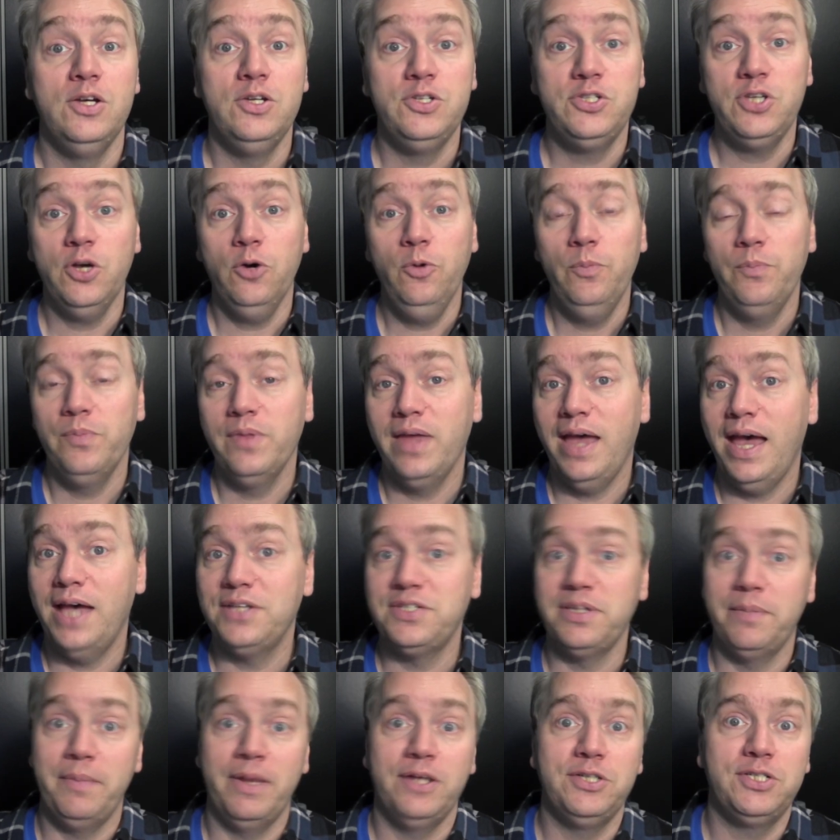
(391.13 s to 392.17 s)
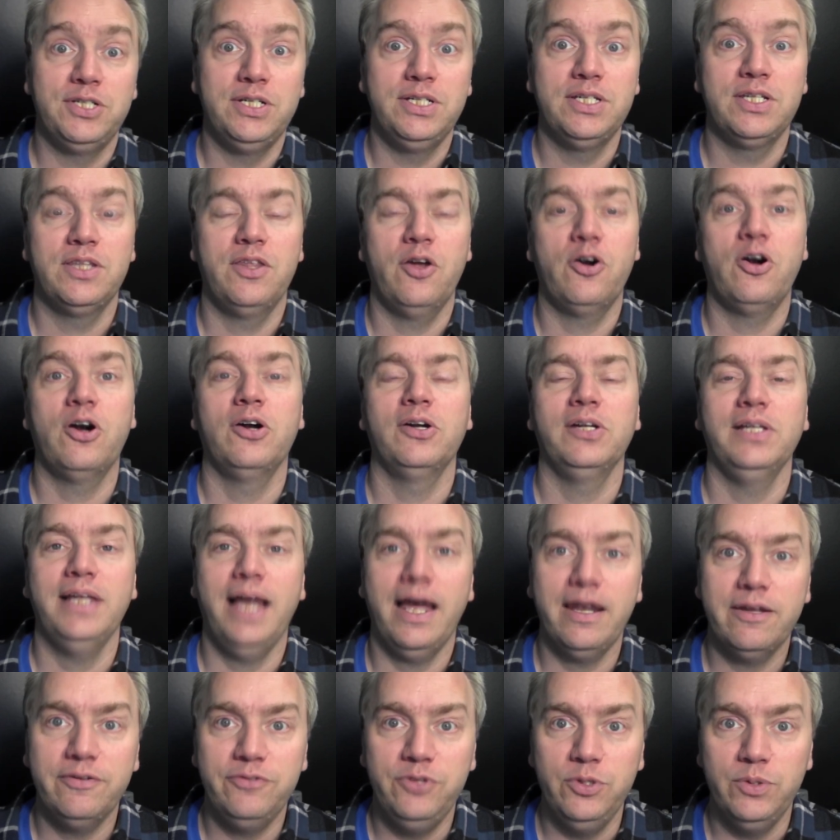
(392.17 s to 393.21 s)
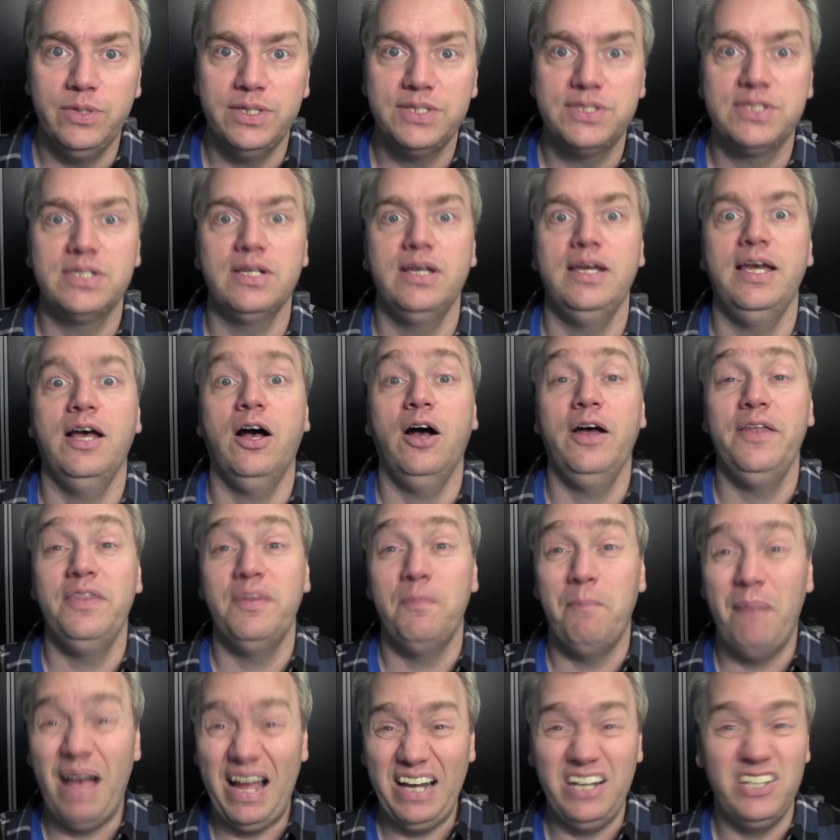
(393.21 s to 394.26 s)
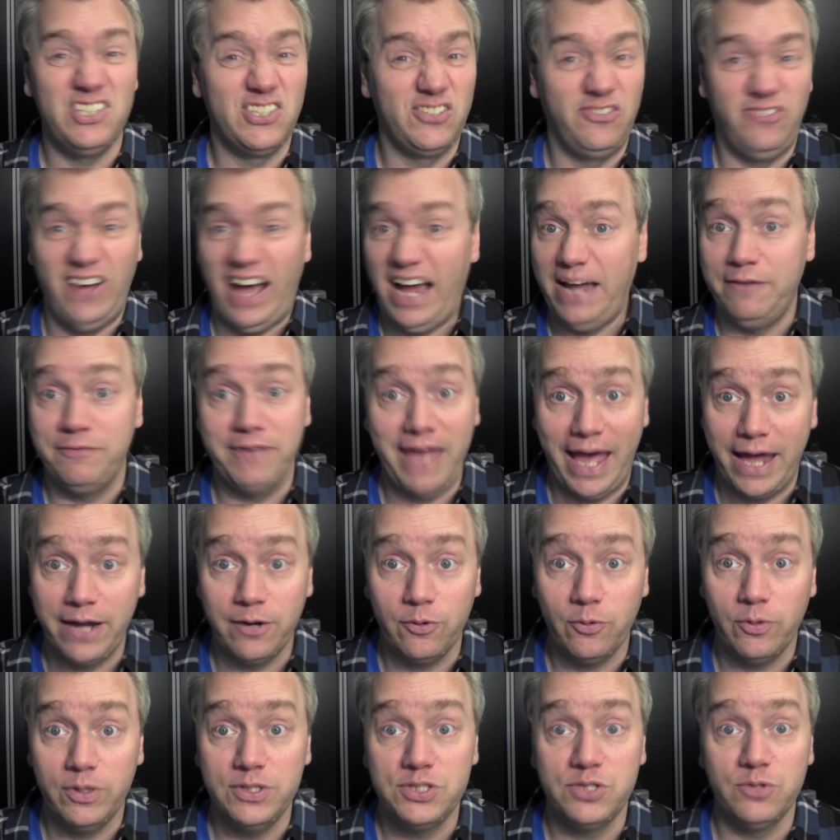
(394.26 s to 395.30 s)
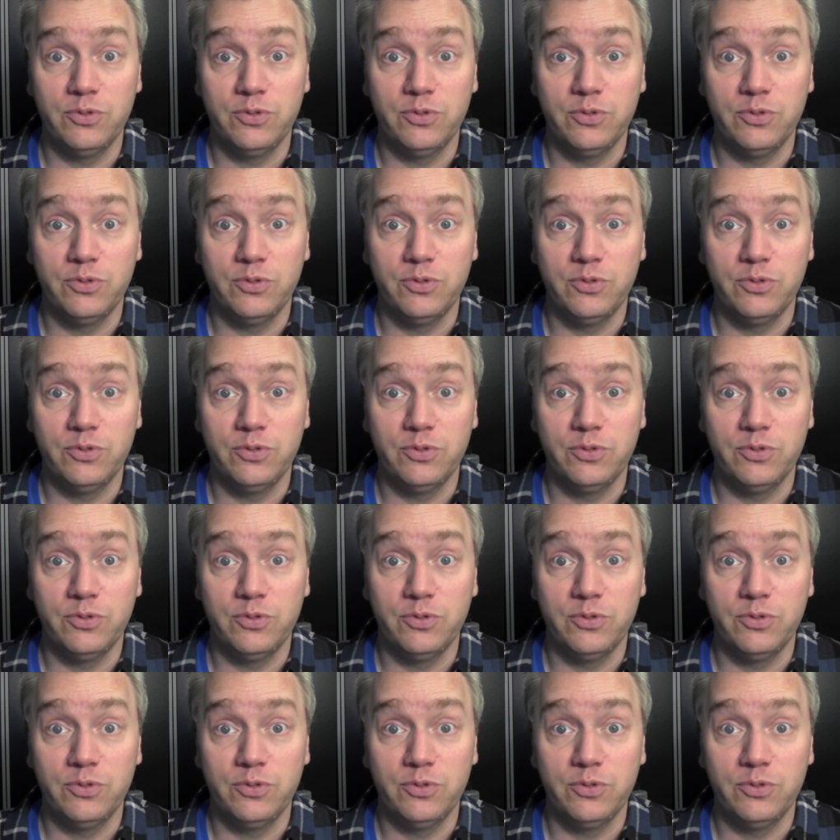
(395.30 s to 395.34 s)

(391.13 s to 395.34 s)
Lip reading: So, as I mentioned, there are a lot of units in the -5 category.